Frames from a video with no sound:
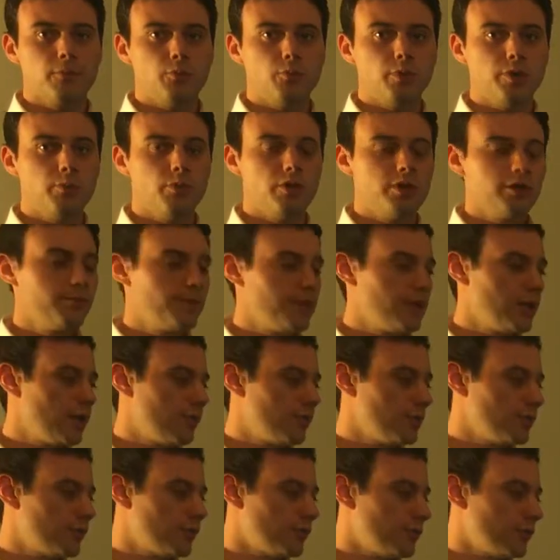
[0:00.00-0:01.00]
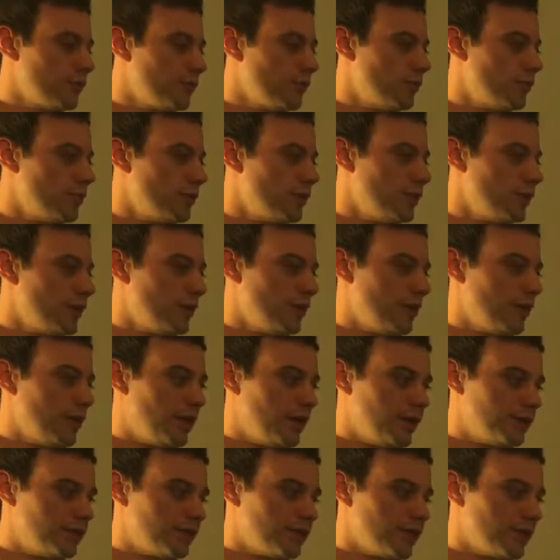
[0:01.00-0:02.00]
We want to be able to
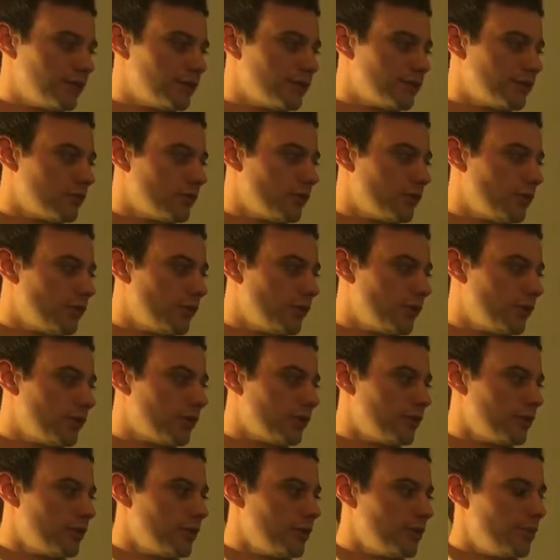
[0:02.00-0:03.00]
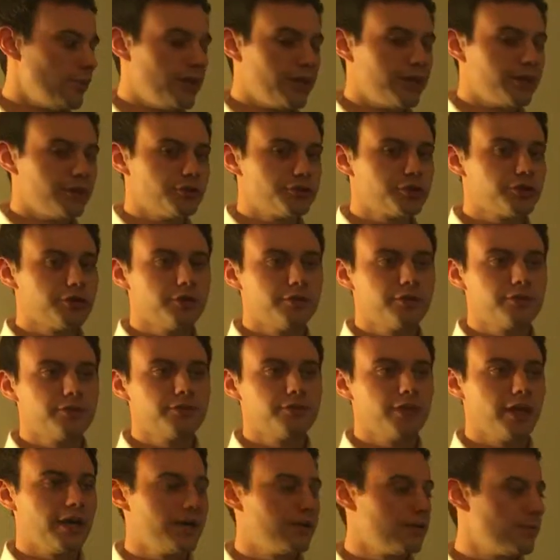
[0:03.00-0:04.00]
assist with making
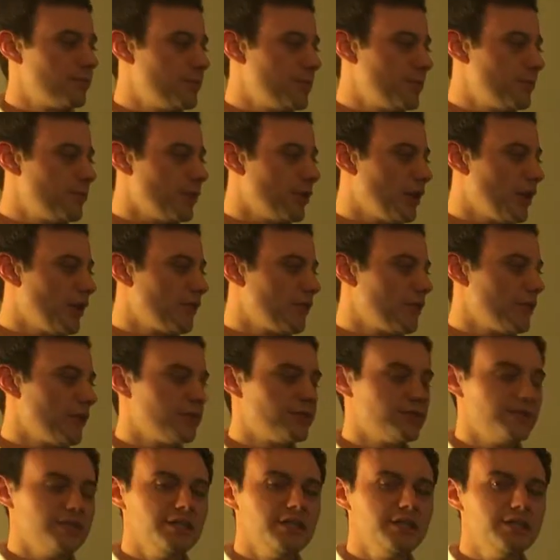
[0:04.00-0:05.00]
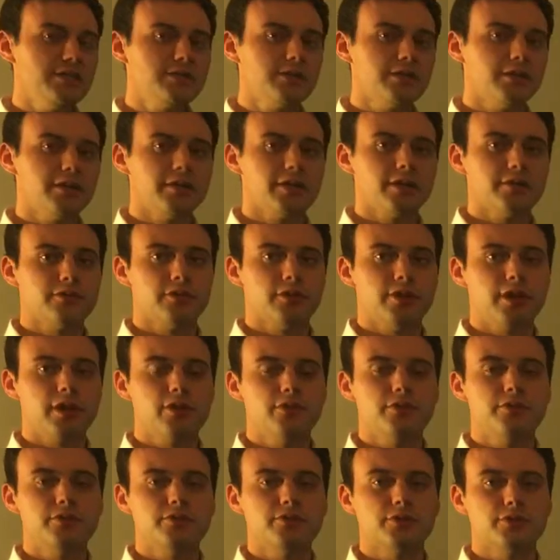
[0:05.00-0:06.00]
sure that people have enough to eat and that their
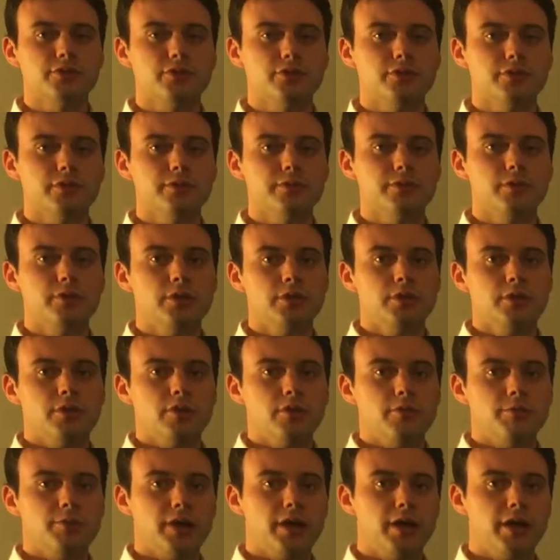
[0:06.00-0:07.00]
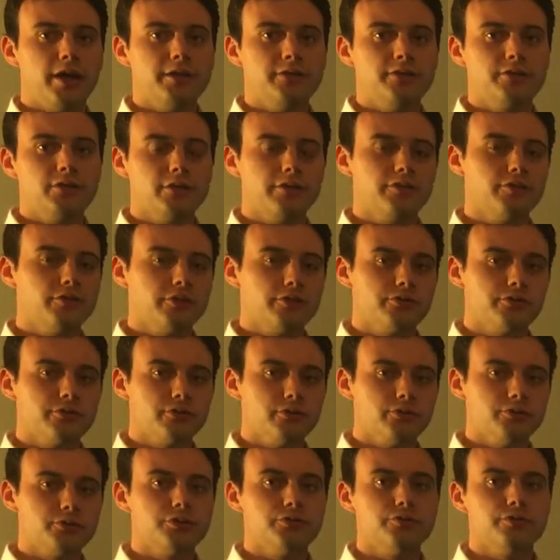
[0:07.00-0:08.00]
health is secure by delivering a
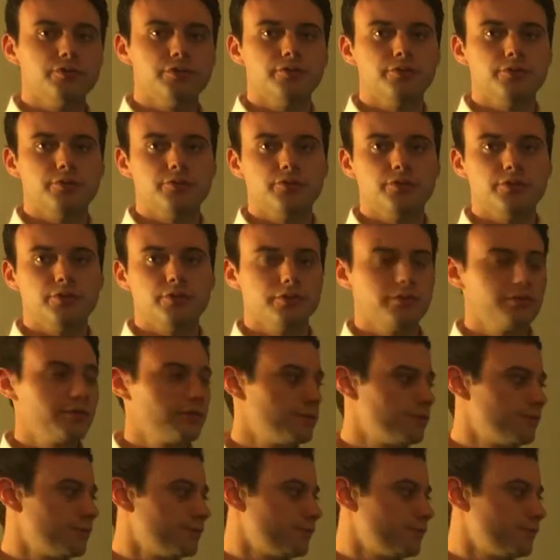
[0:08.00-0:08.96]
solution for food security.